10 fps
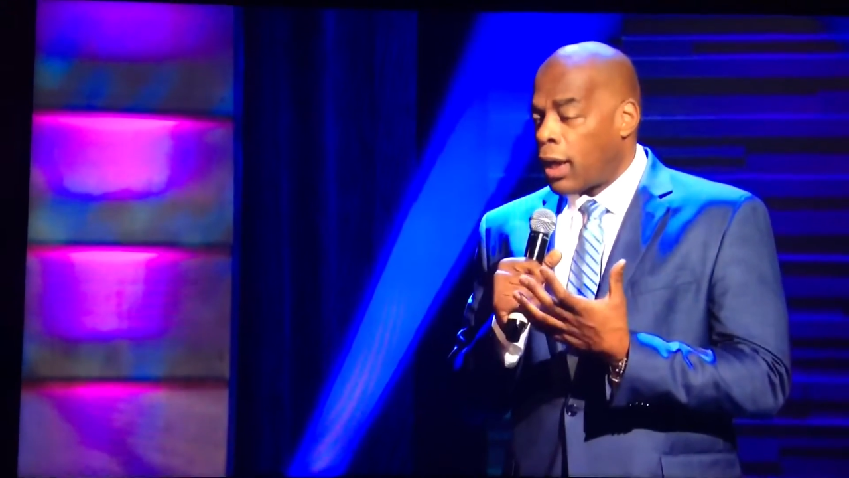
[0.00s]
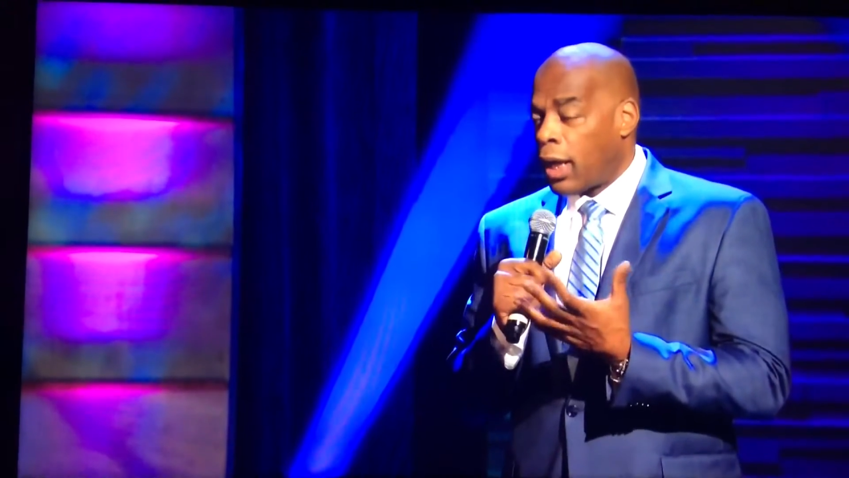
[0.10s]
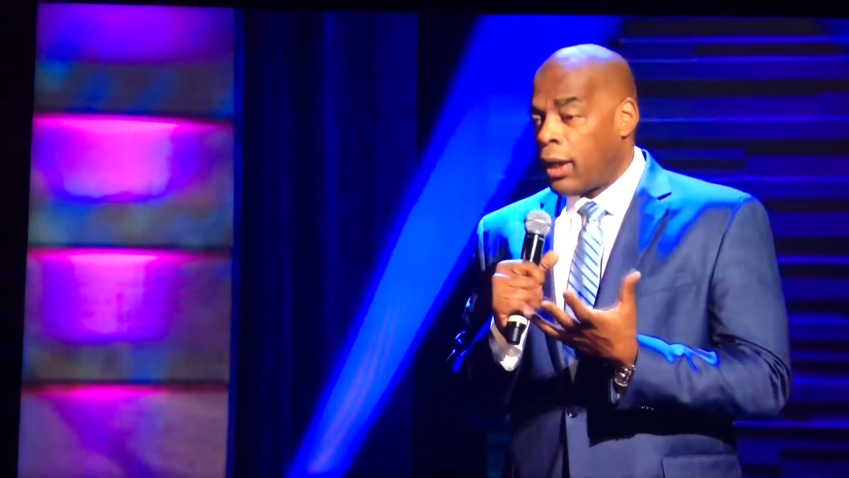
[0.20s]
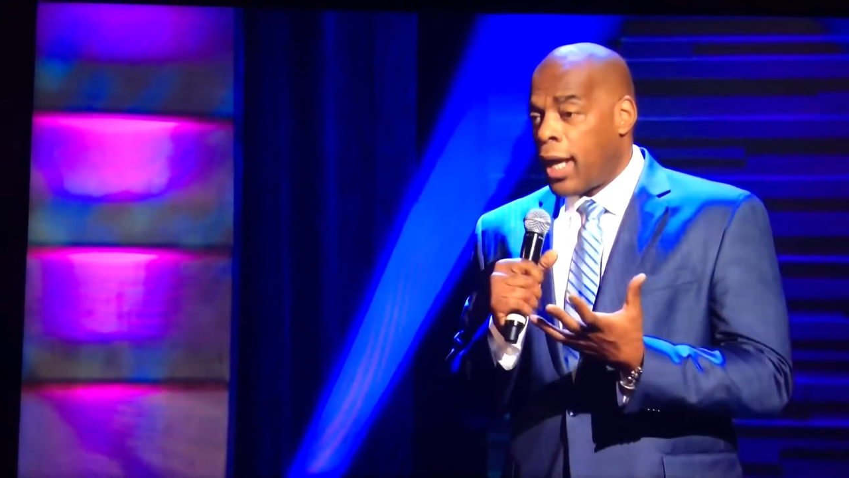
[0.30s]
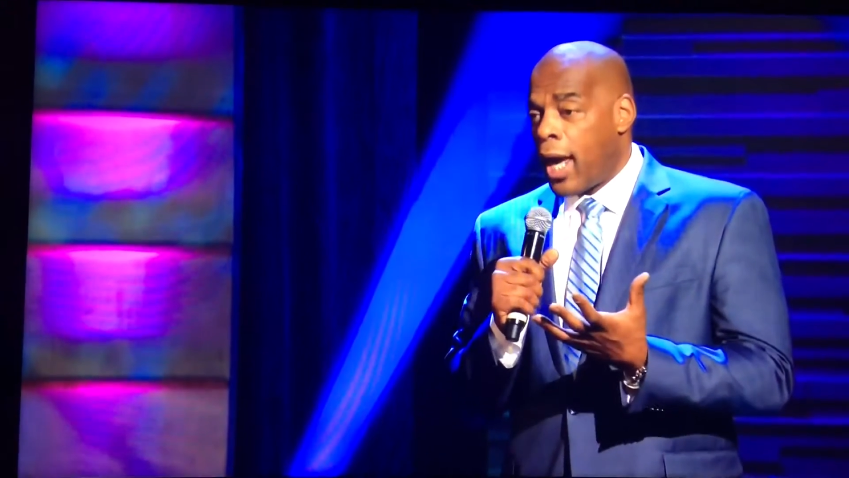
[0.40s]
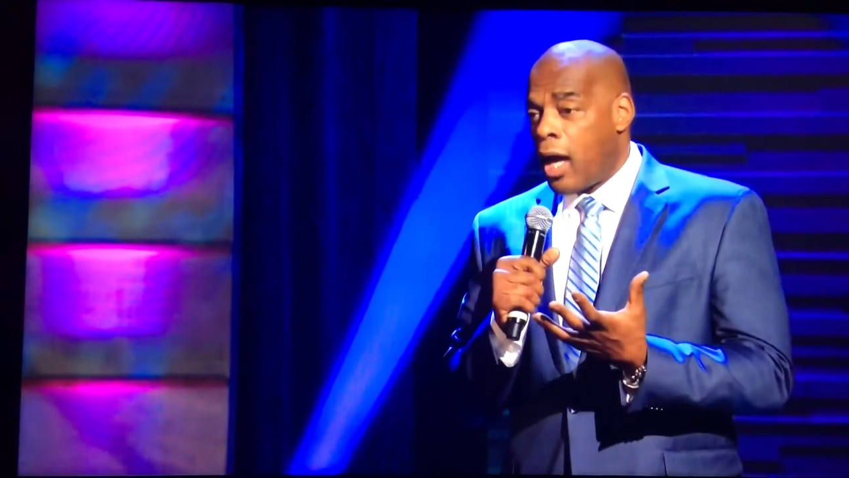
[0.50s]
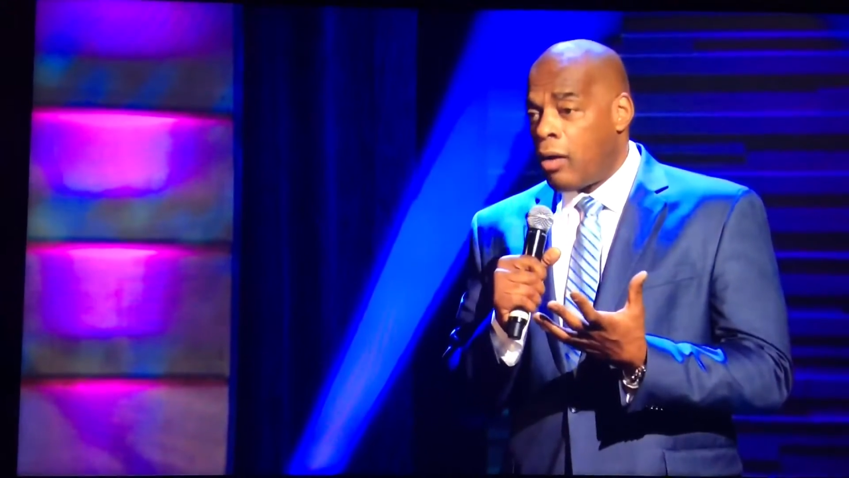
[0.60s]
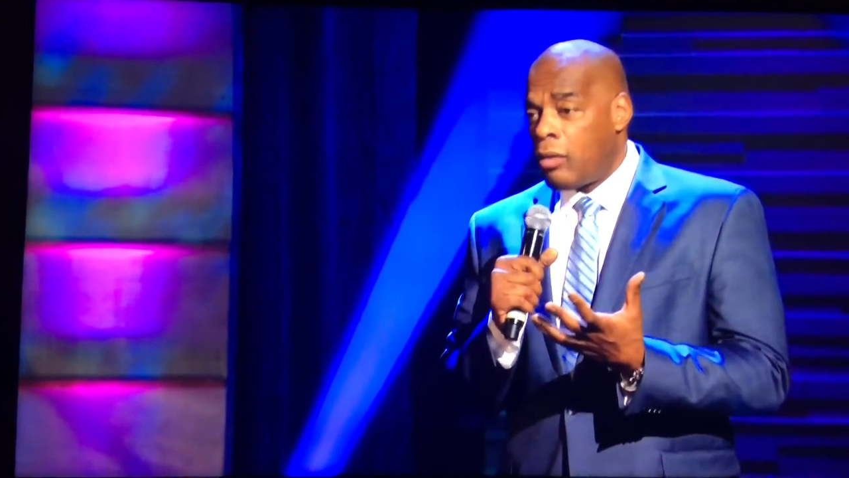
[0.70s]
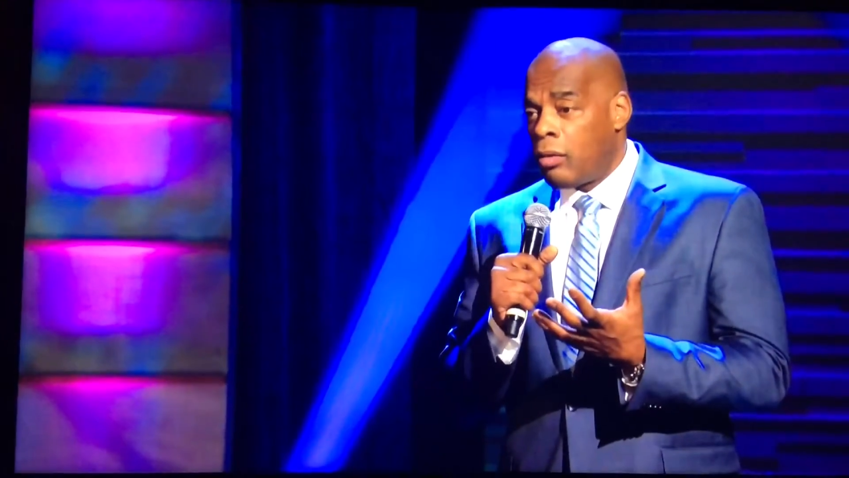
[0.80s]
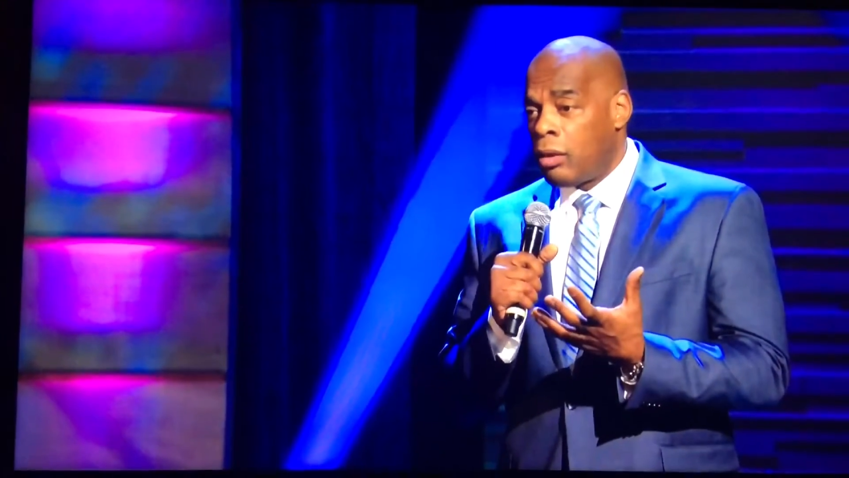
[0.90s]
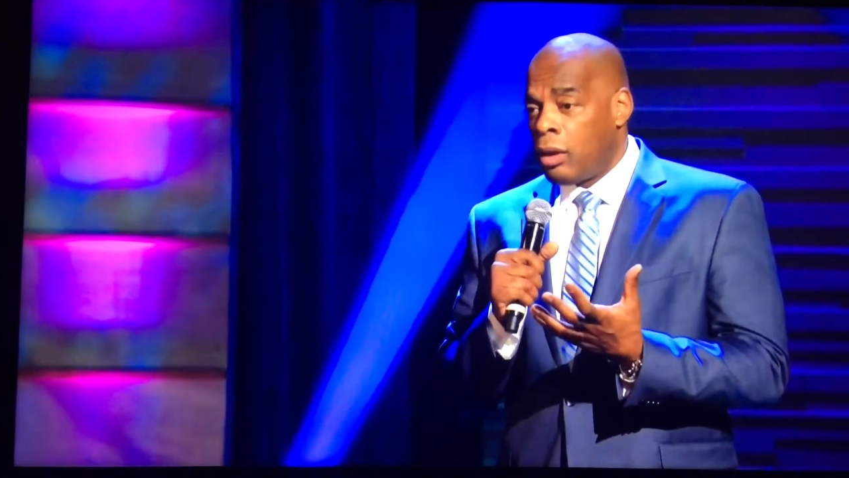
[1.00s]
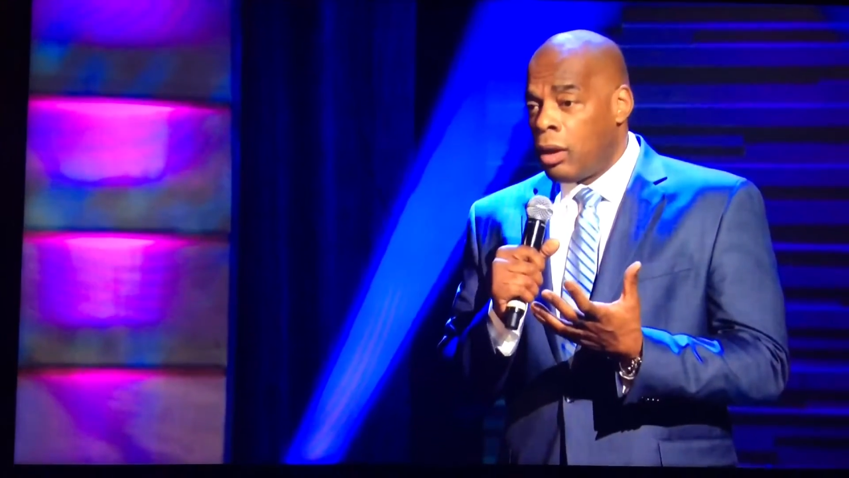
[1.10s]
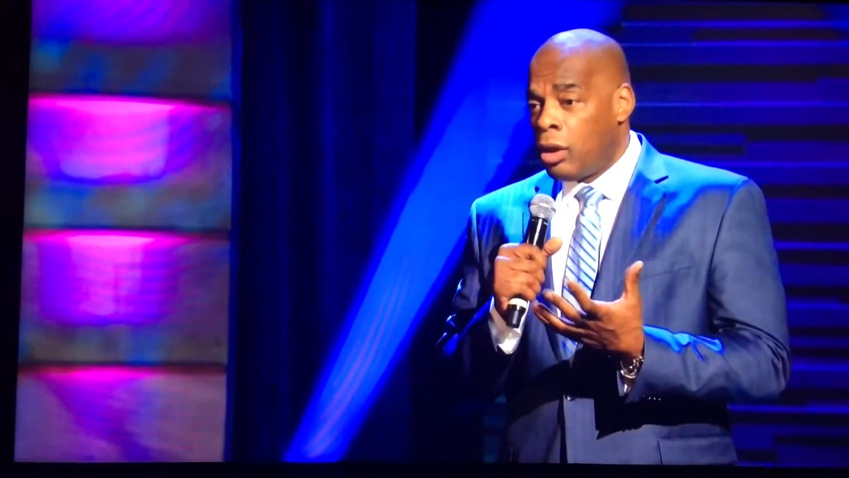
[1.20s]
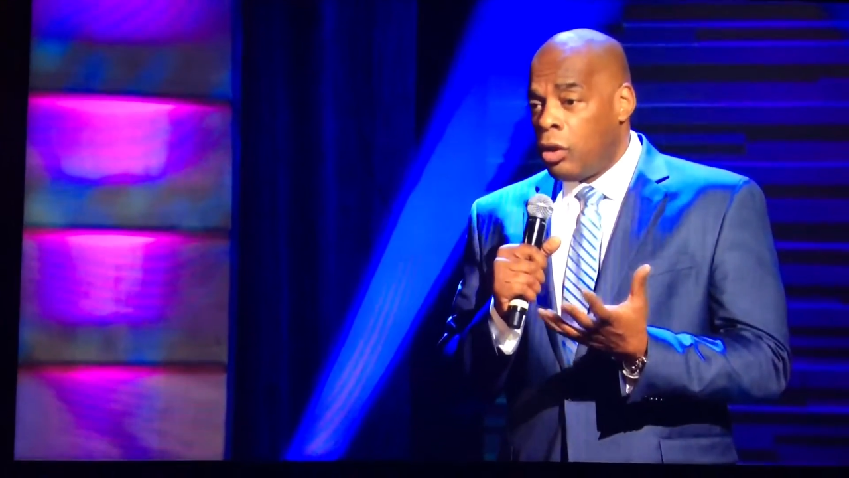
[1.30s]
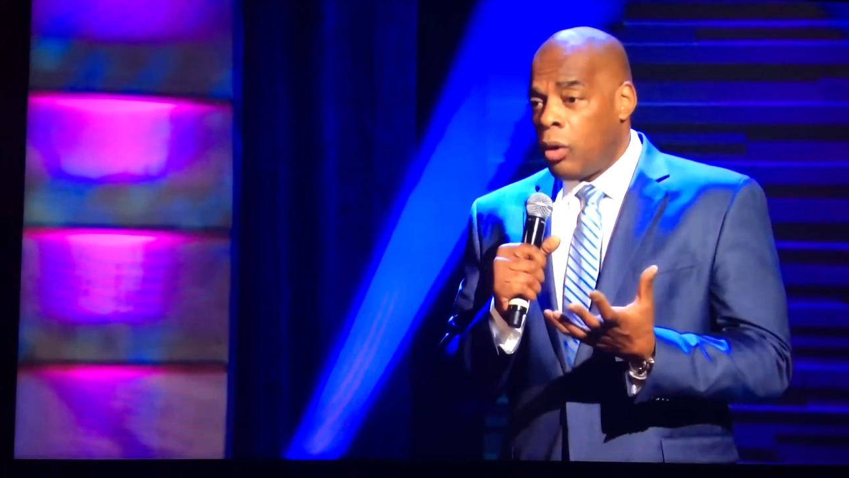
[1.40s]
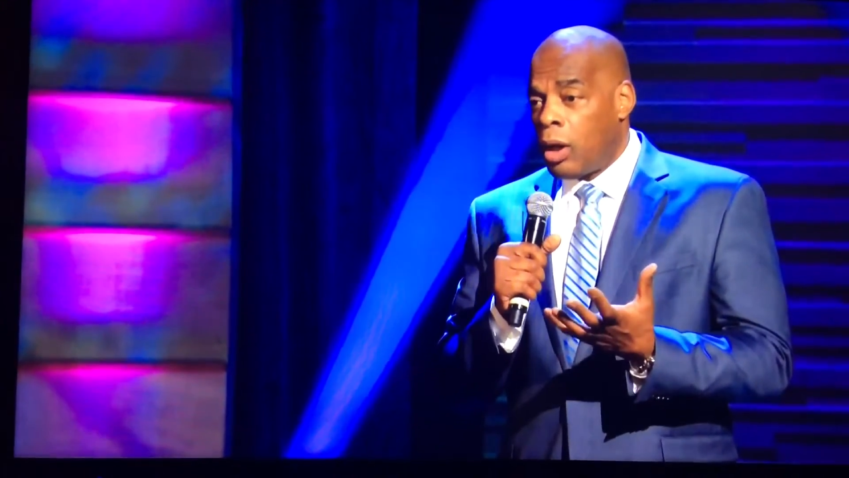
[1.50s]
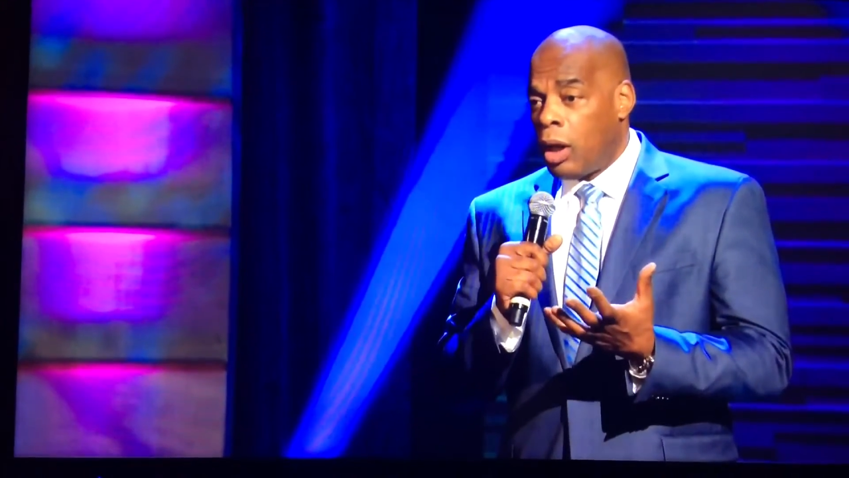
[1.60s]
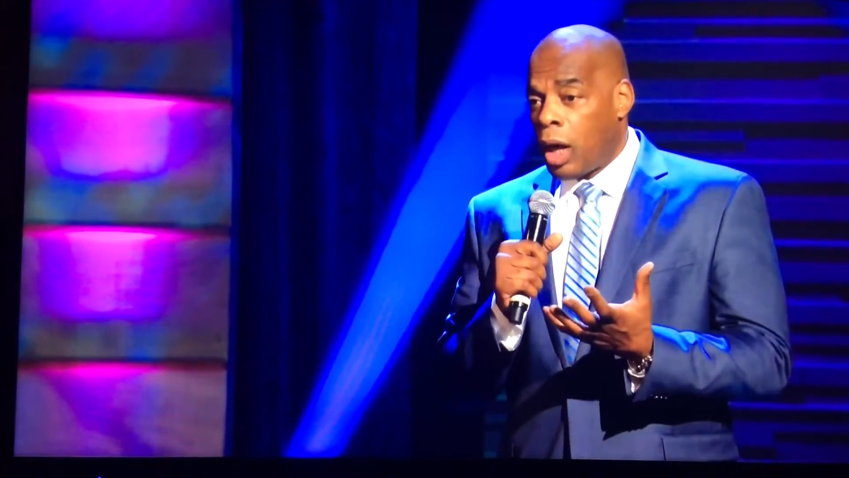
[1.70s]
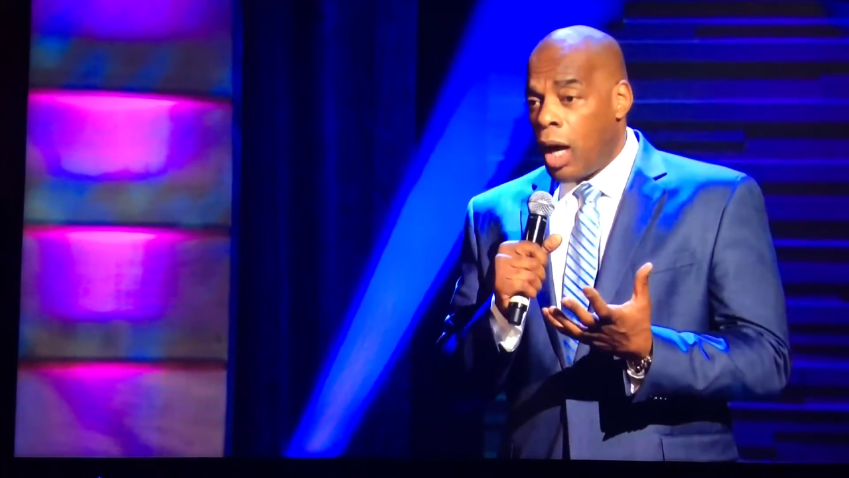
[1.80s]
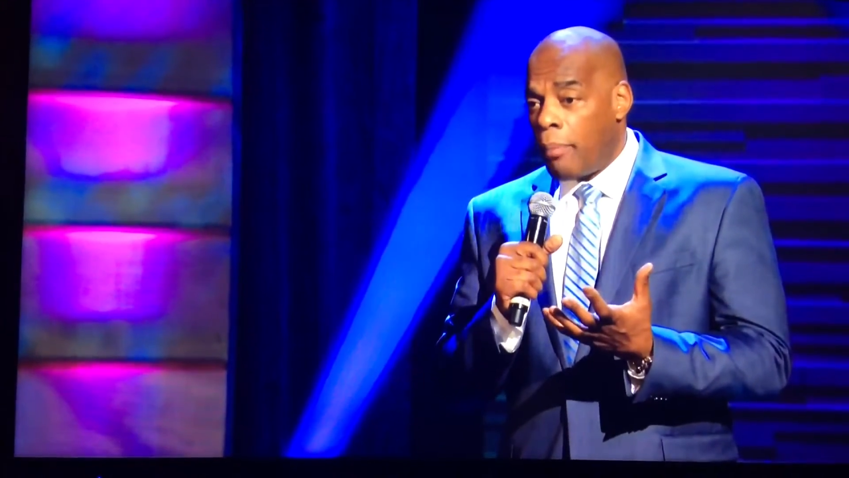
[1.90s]
Like now, you want to
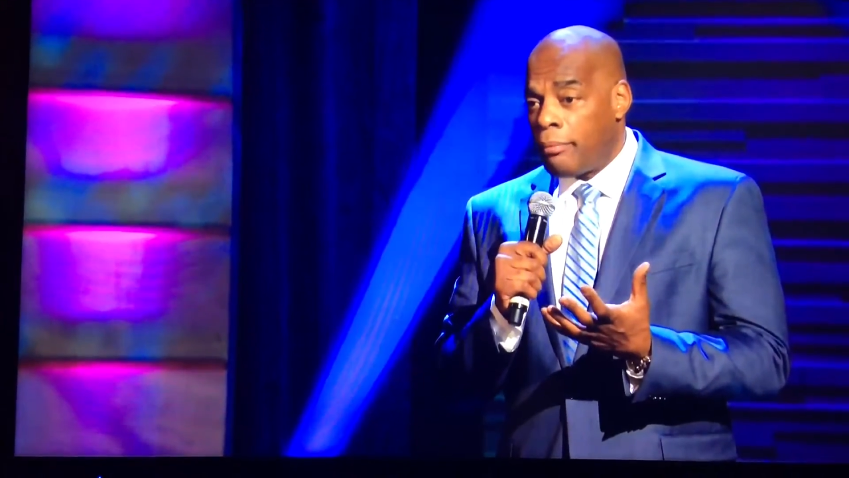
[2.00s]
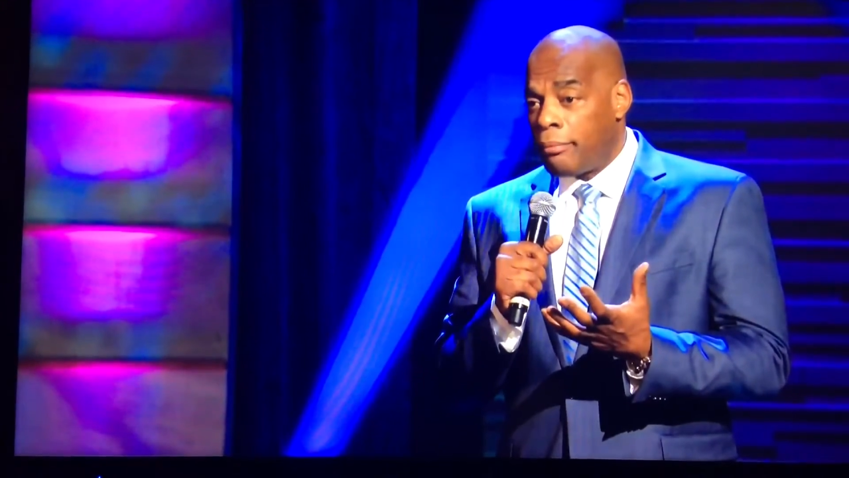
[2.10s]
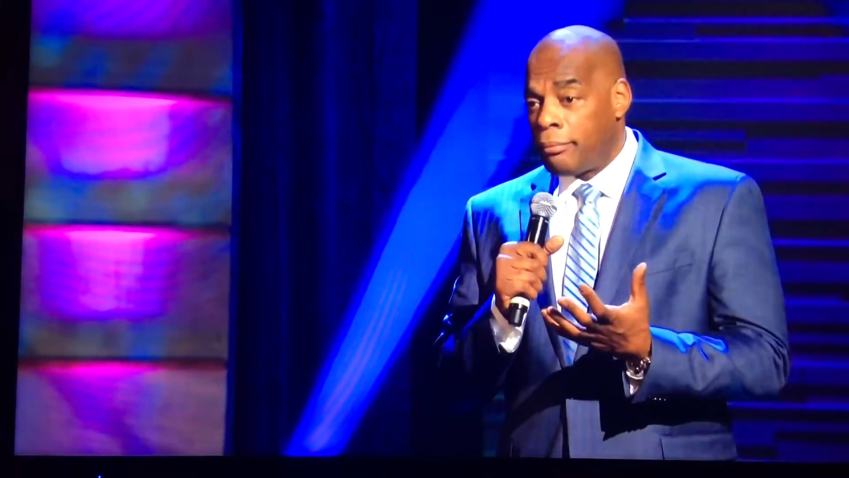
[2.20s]
hook up?